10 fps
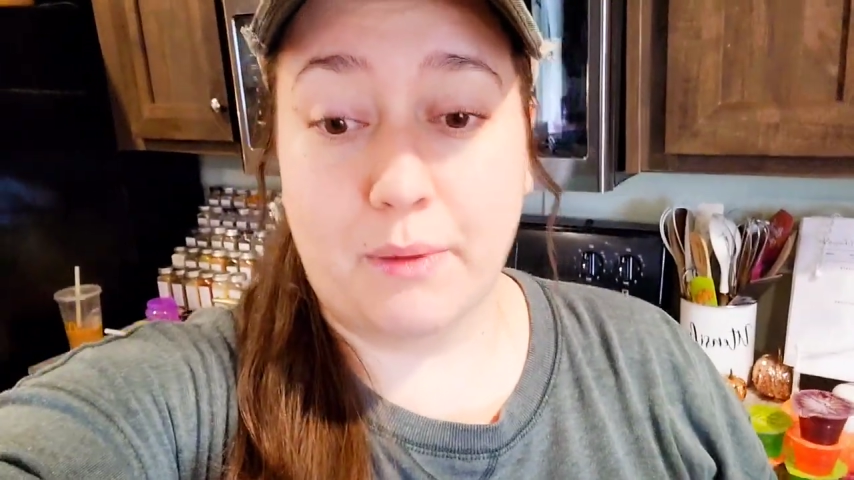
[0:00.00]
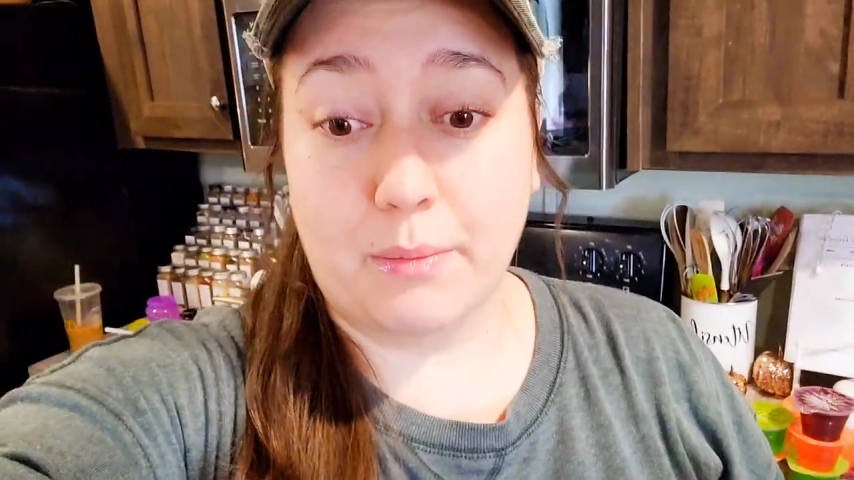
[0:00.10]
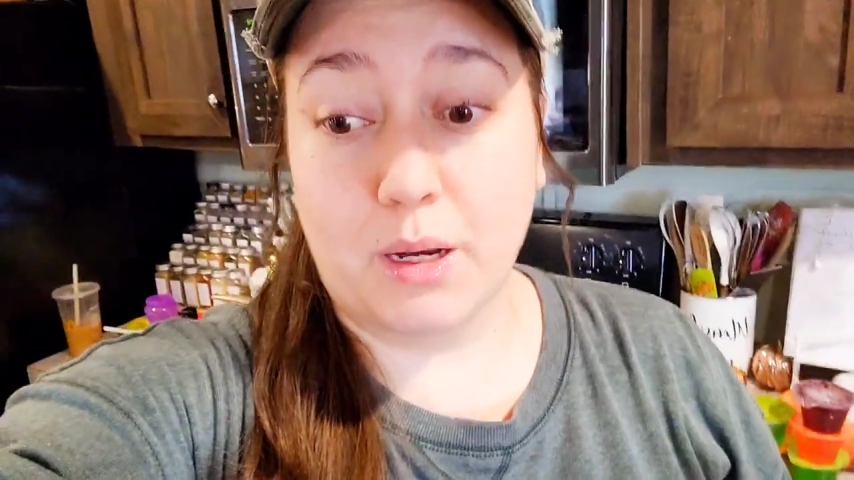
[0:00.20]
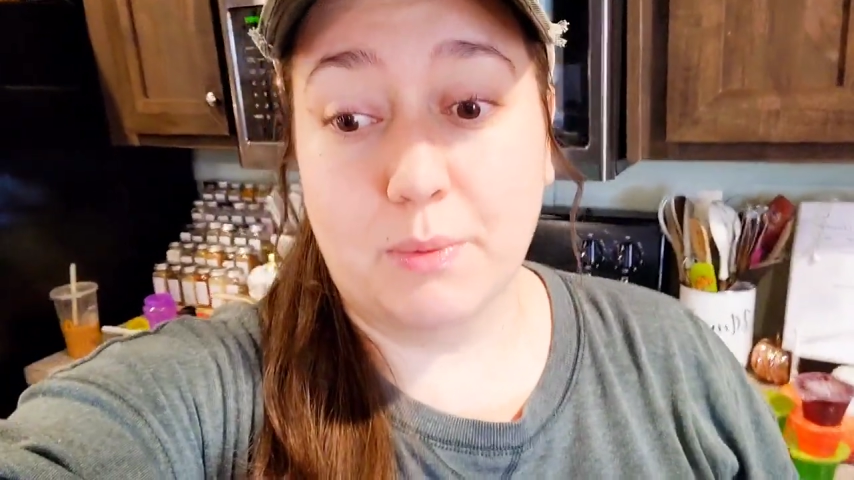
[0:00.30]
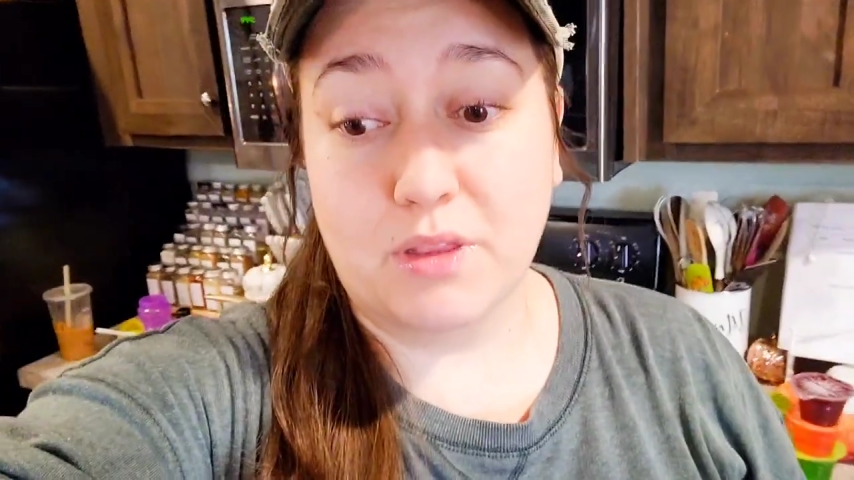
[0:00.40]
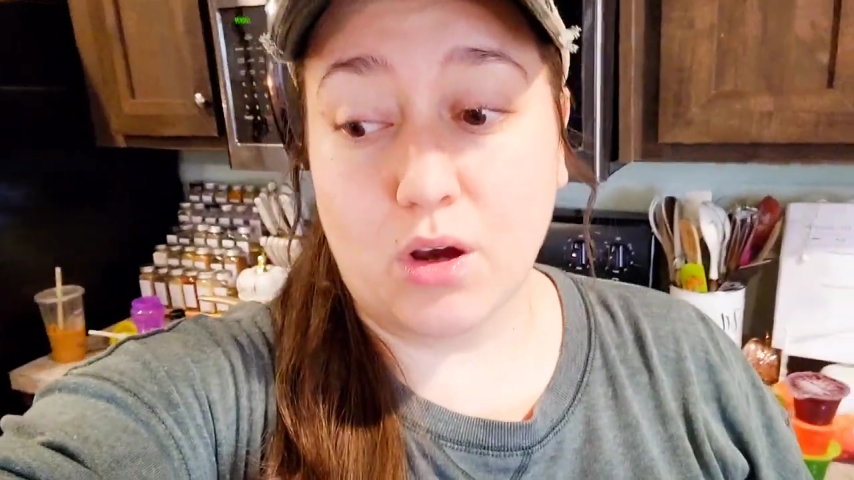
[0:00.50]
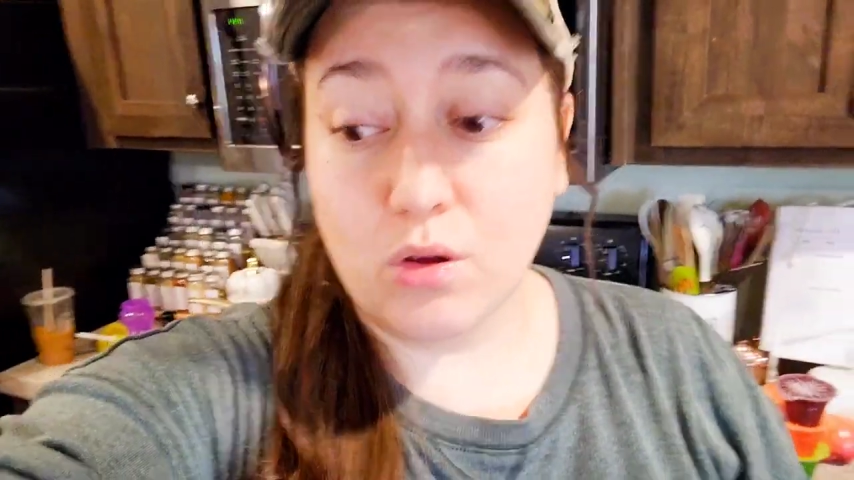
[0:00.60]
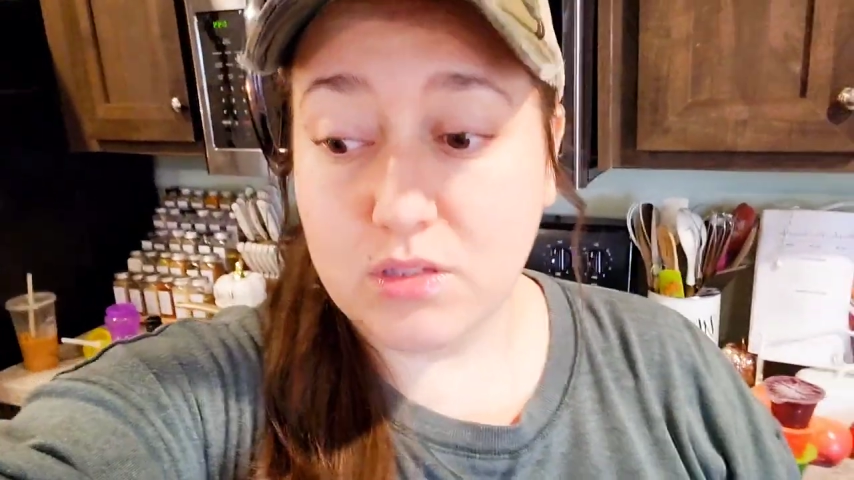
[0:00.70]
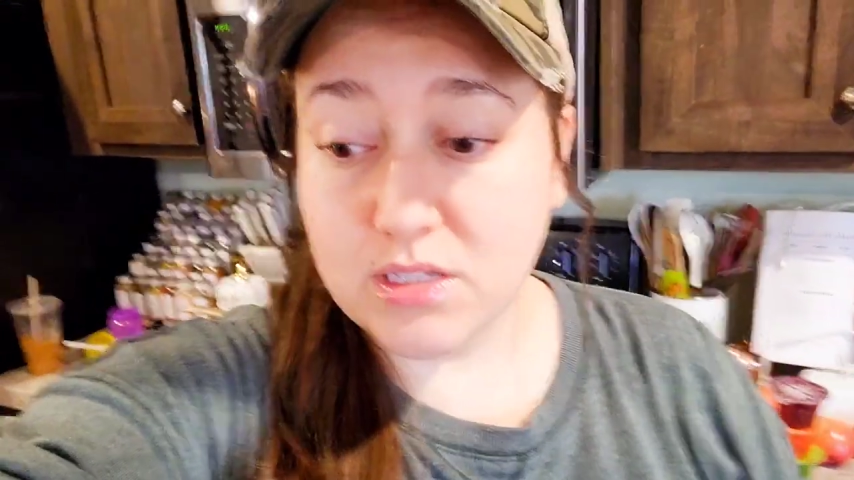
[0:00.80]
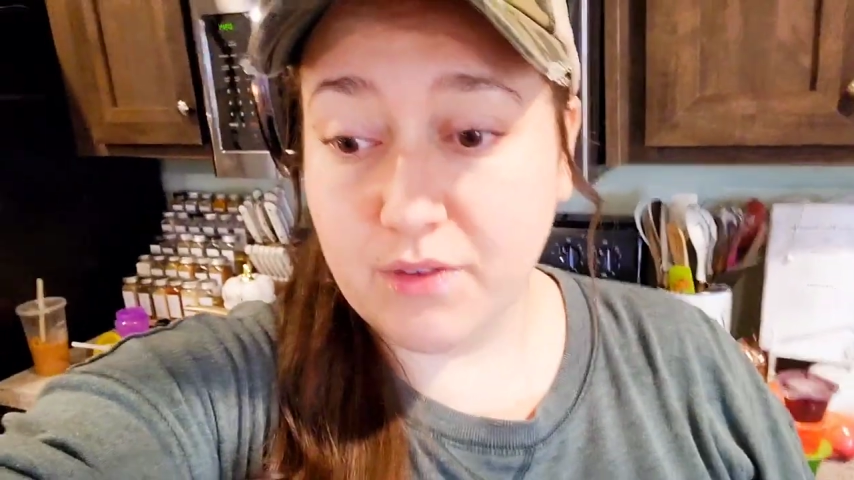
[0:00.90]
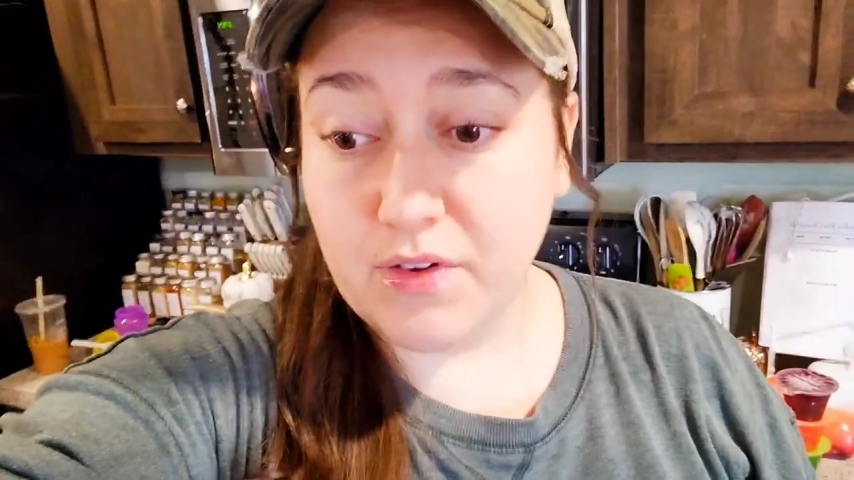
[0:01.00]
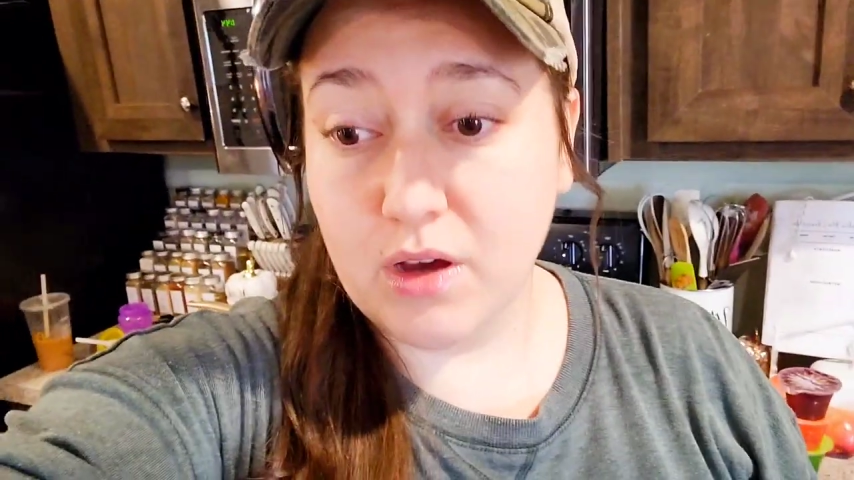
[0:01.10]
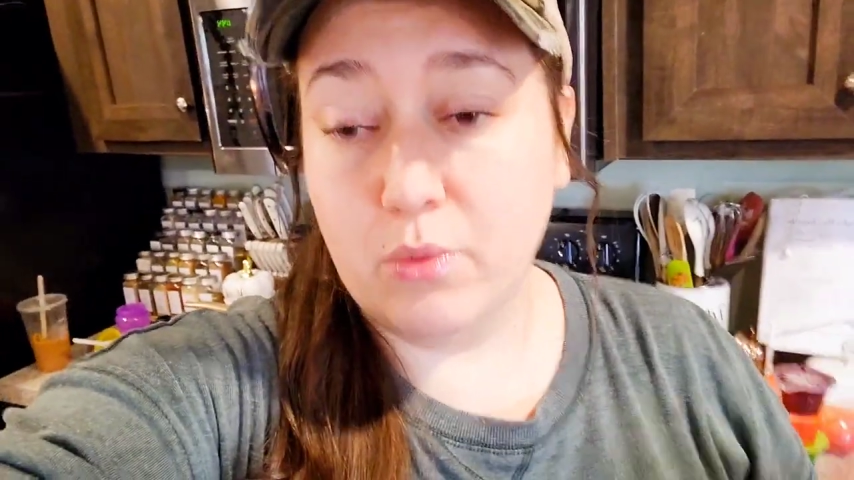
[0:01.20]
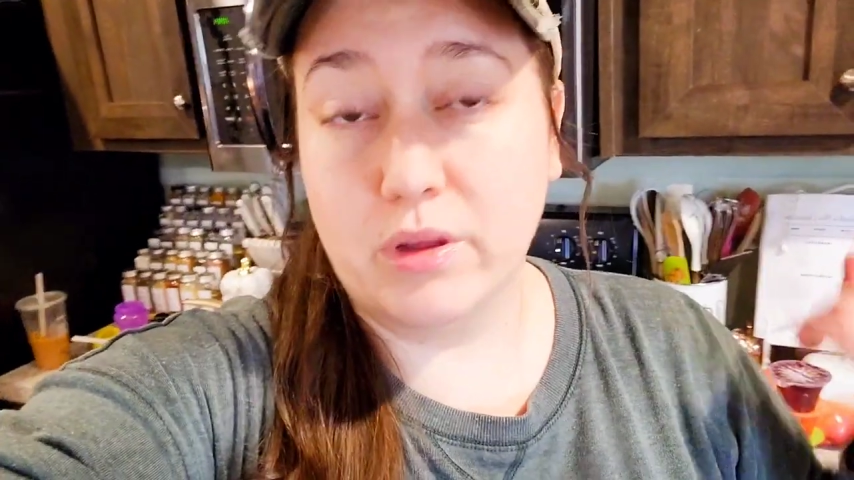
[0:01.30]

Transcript: I'm going to put the cold stuff up.